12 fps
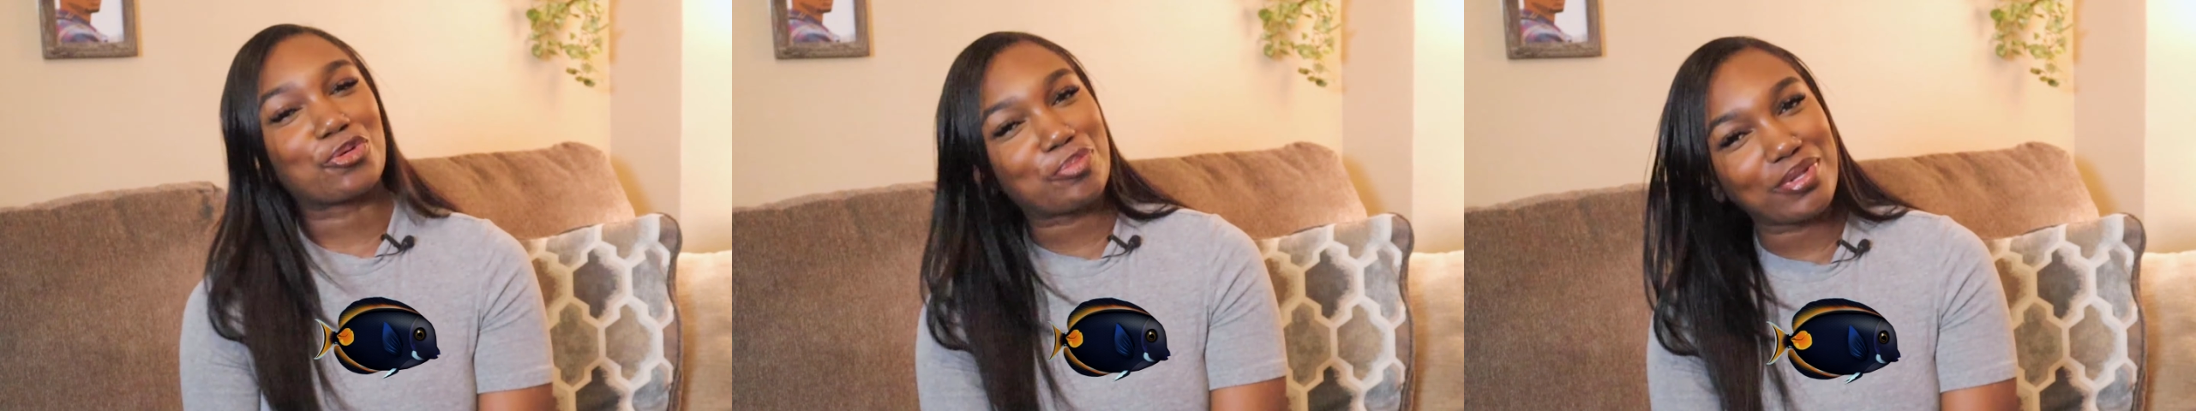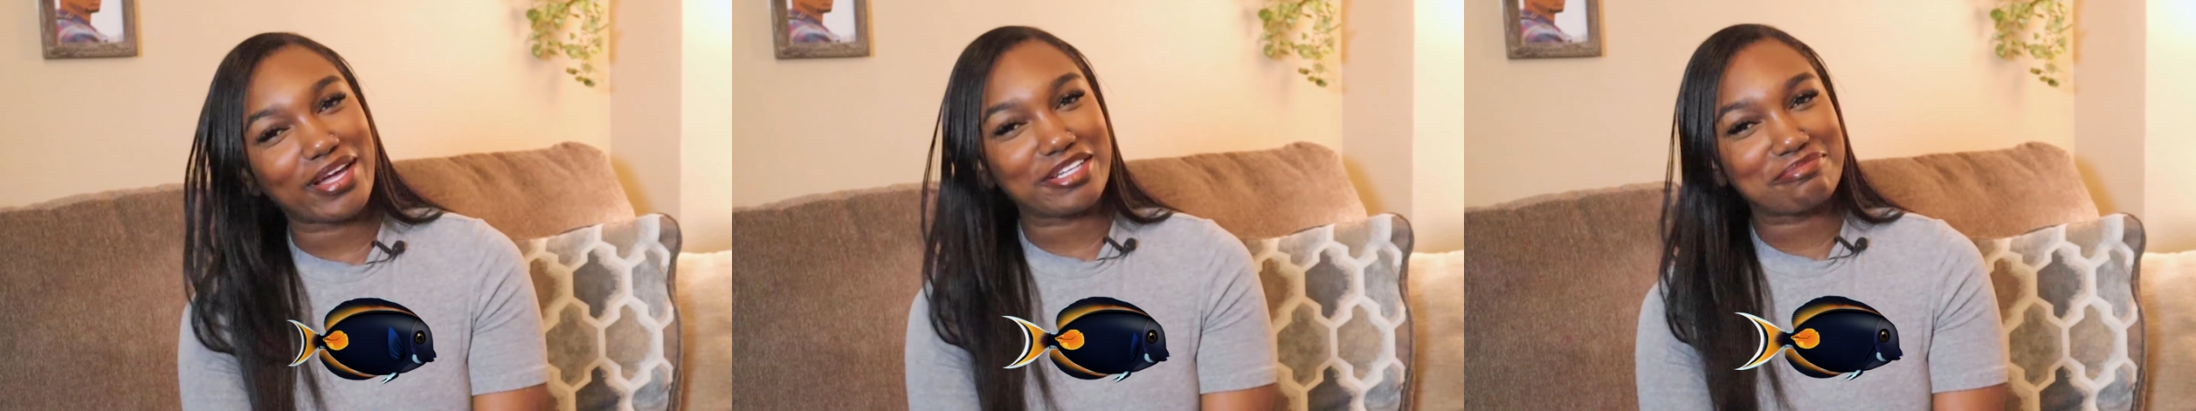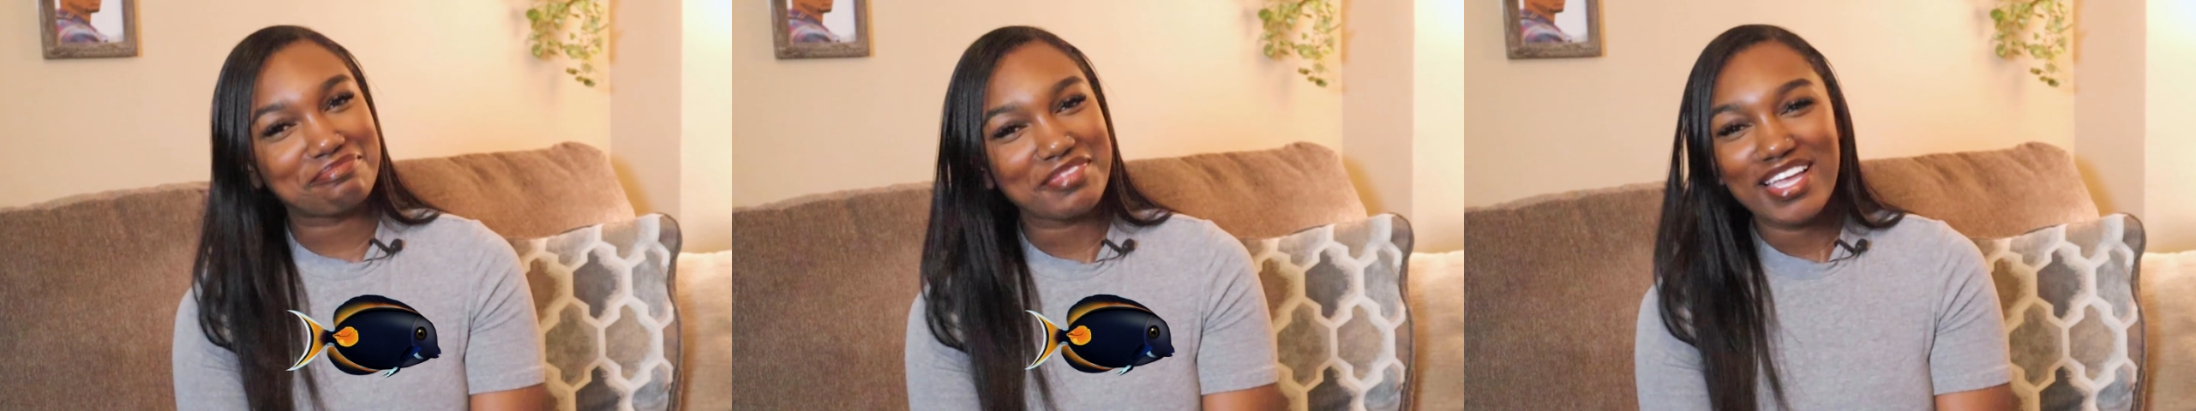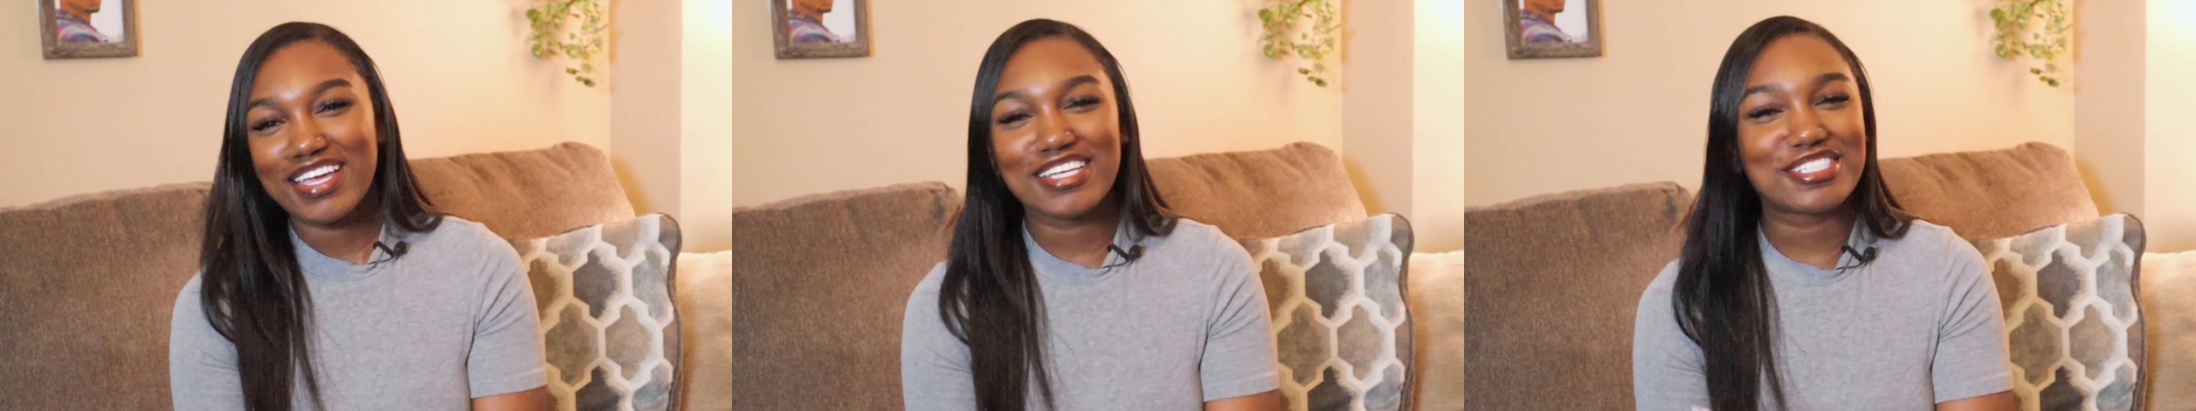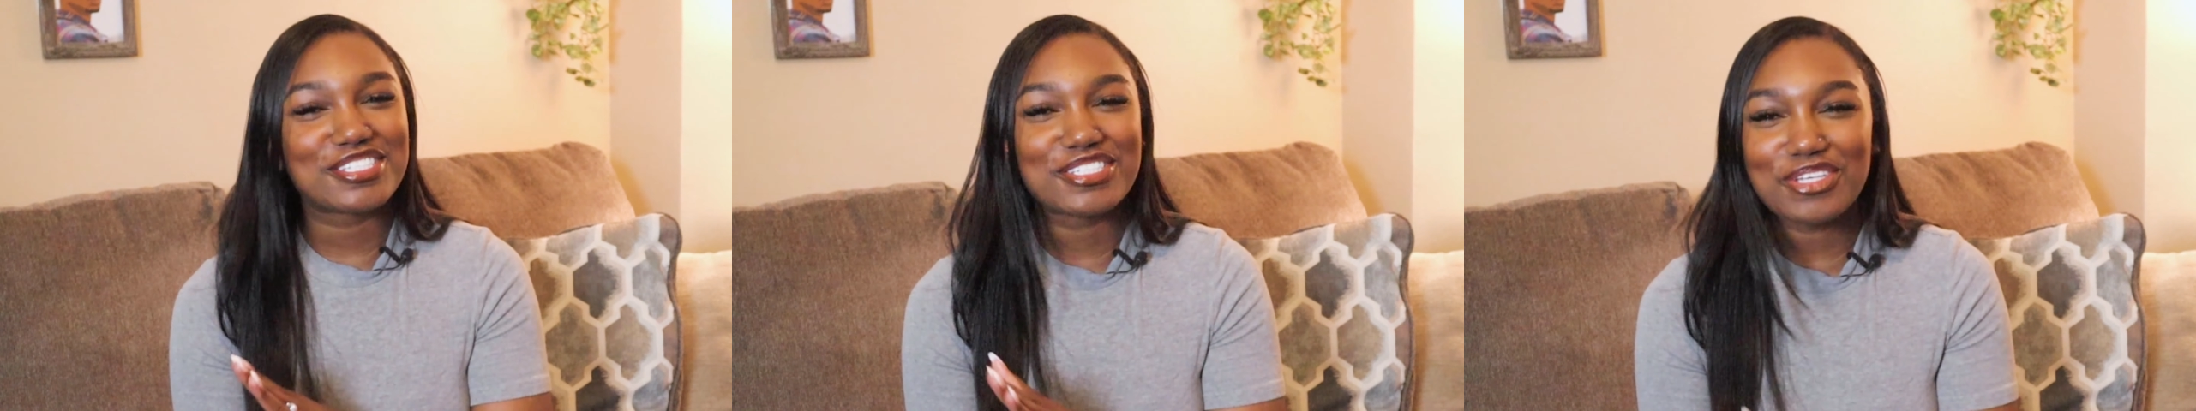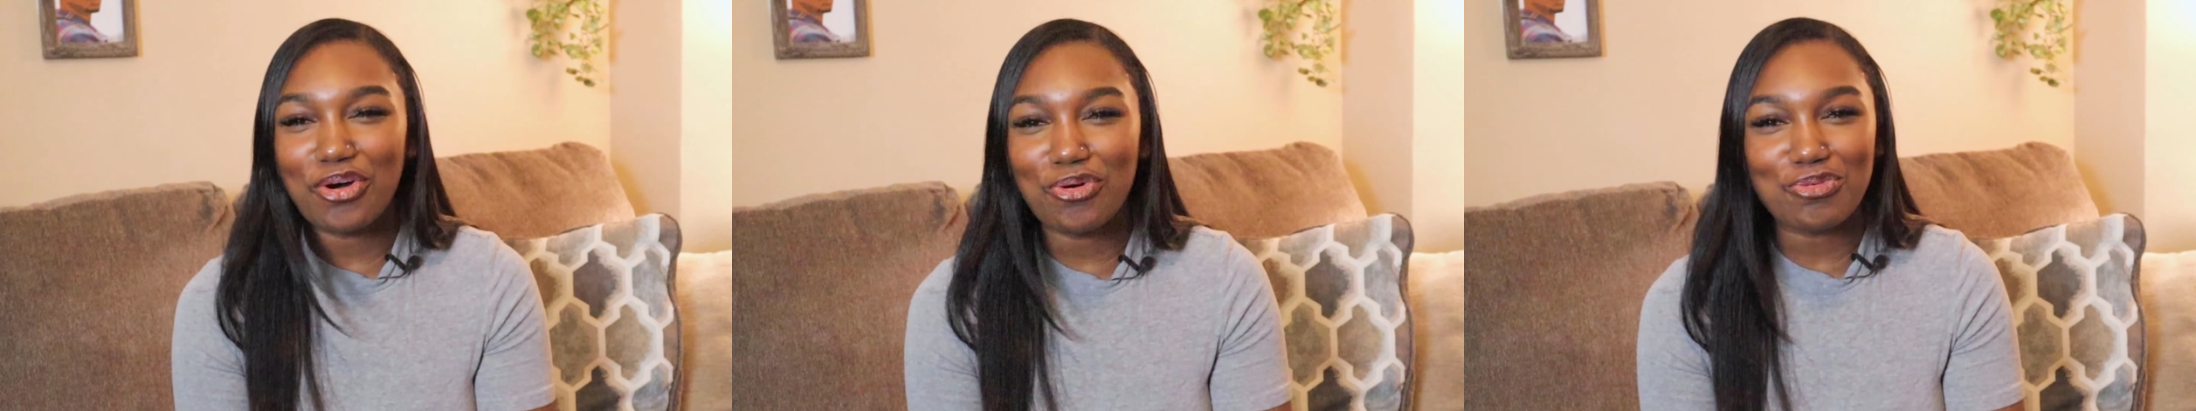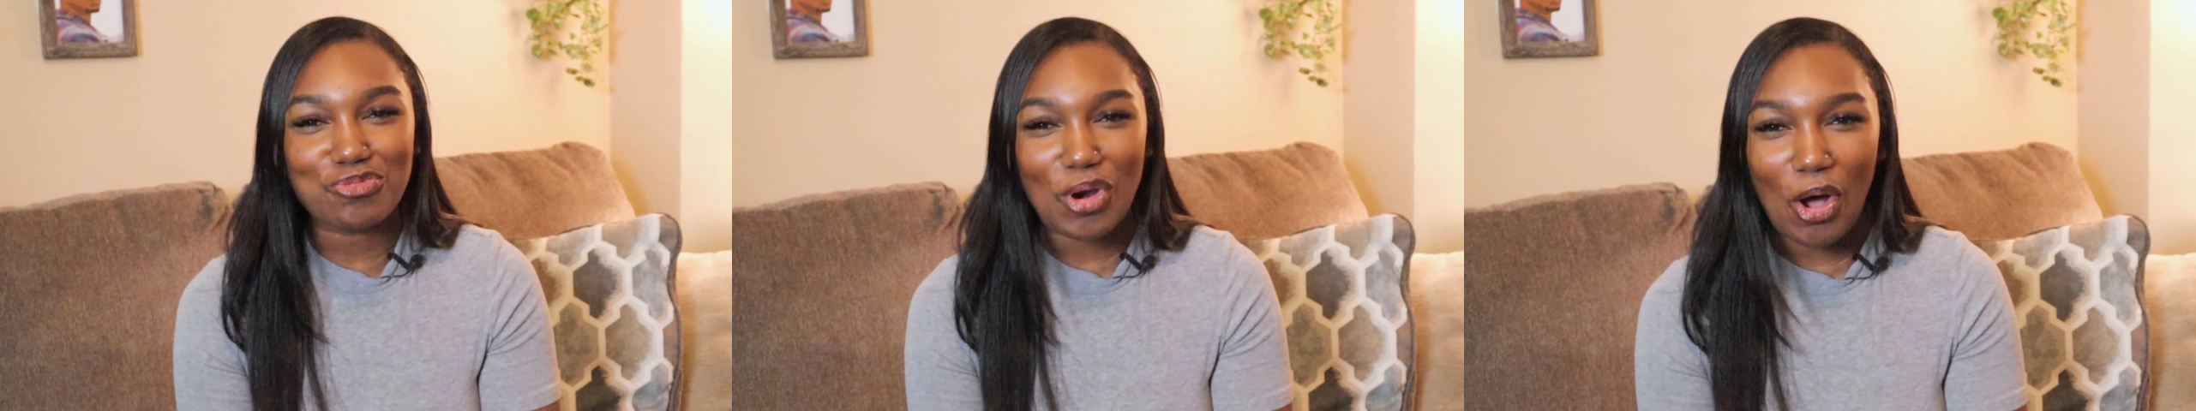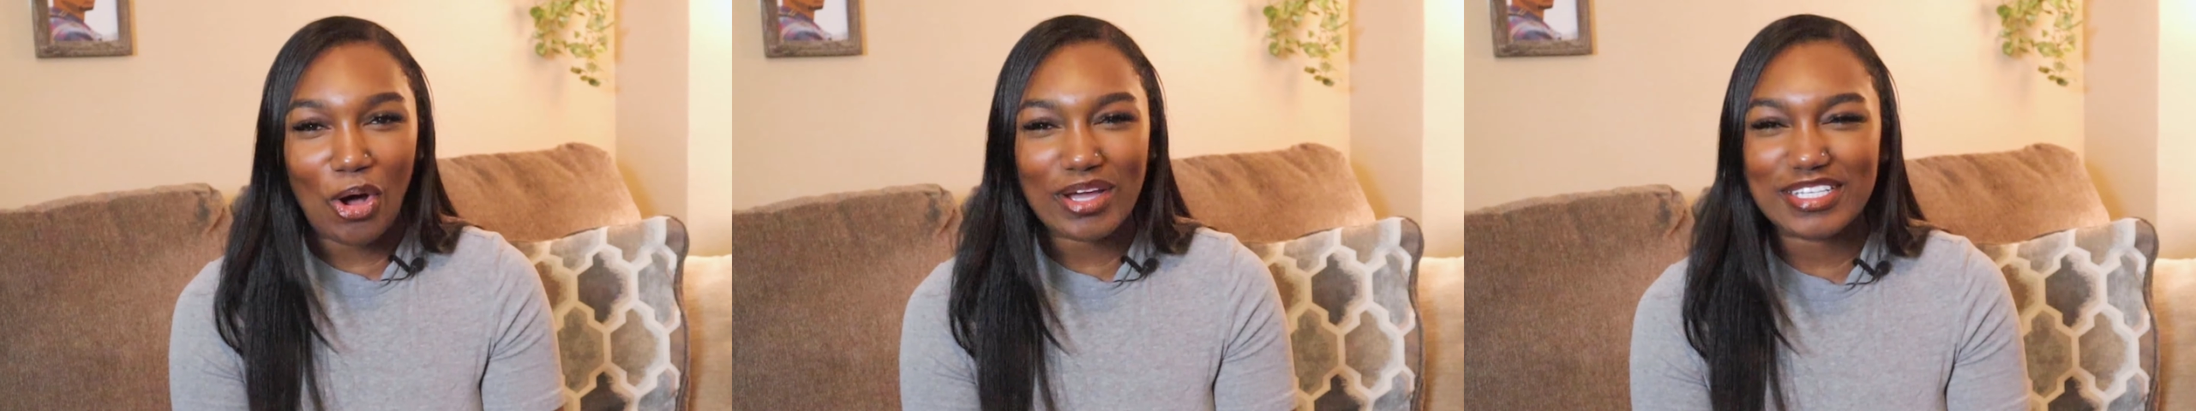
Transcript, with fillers: on your plate. It's so raw,